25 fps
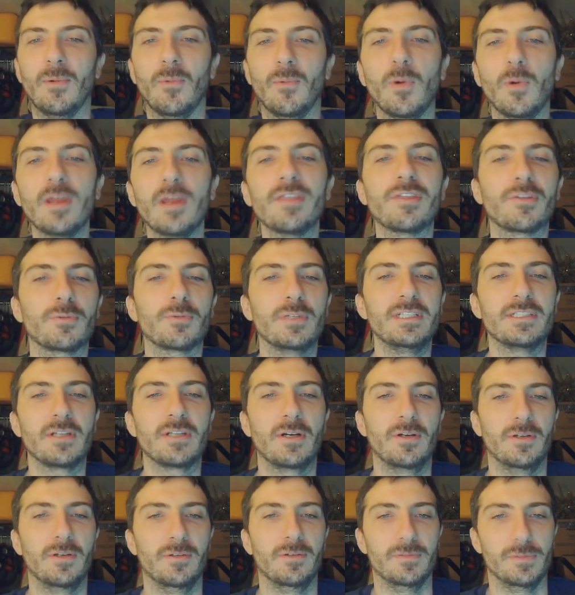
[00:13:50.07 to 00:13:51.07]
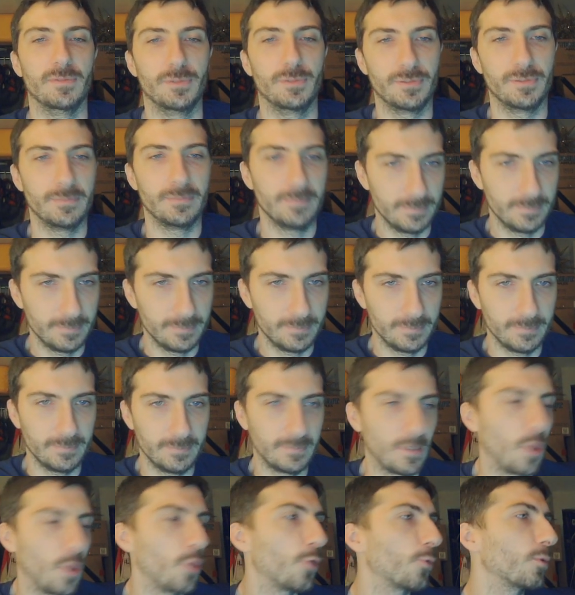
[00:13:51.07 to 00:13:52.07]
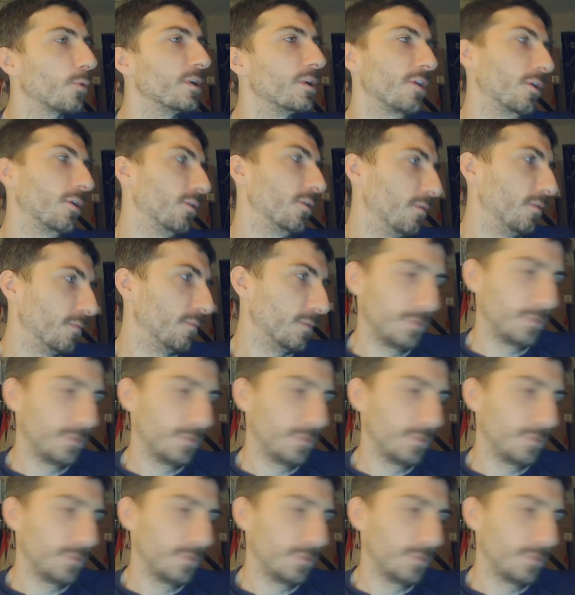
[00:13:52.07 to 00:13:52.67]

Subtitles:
With 3 turnovers. 3 turnovers.